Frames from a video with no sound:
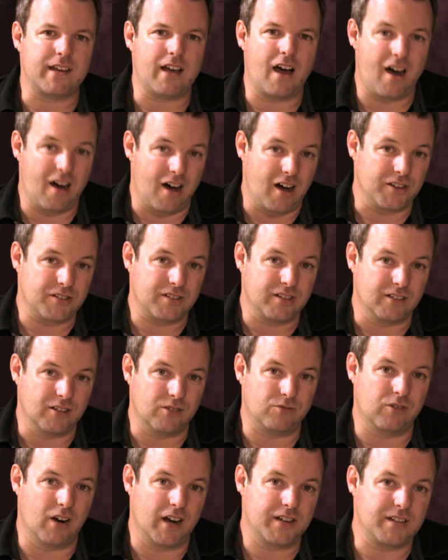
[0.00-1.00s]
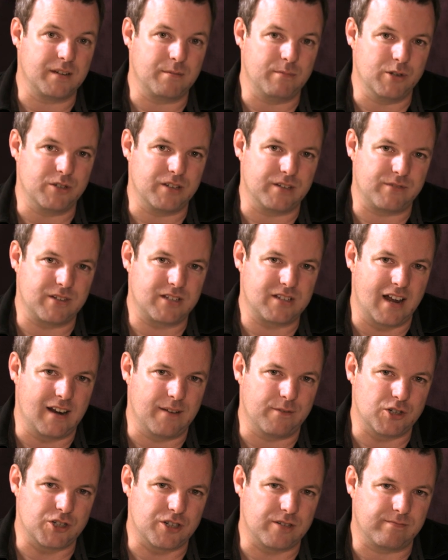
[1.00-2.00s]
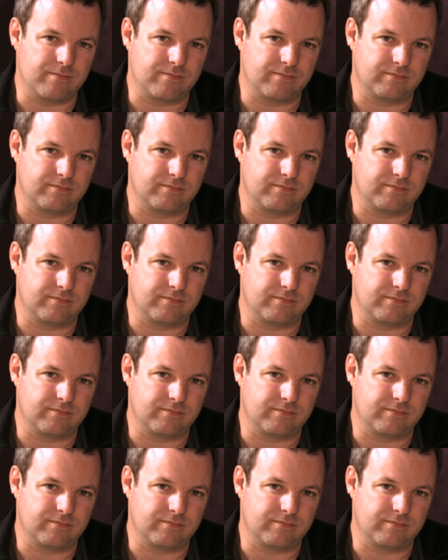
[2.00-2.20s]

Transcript: the art of writing music for television.